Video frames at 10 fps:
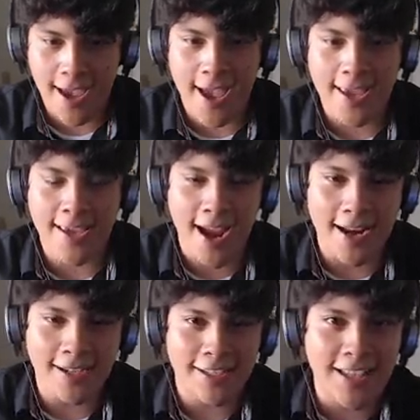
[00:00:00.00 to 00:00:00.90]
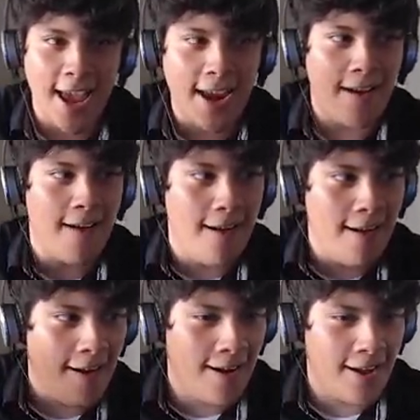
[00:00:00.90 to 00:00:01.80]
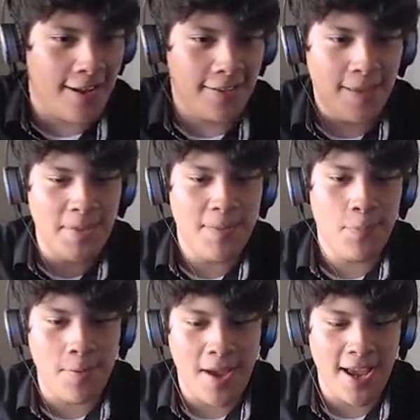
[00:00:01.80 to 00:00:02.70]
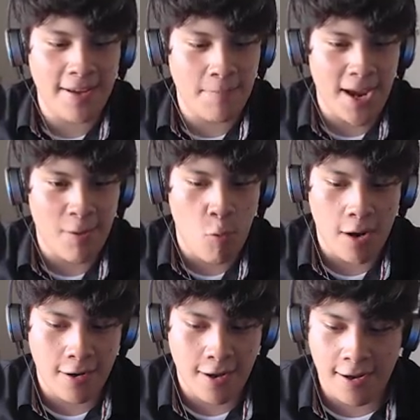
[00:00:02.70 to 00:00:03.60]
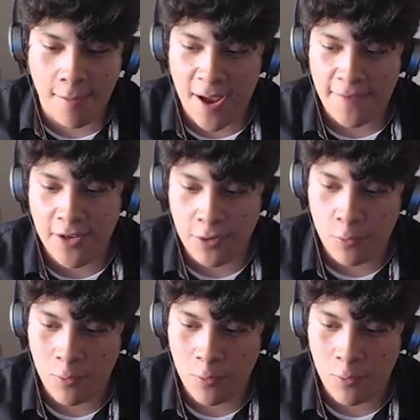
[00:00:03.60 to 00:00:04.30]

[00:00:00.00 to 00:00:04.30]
He kind of just like Uh, let me put my, my water gun on my finger real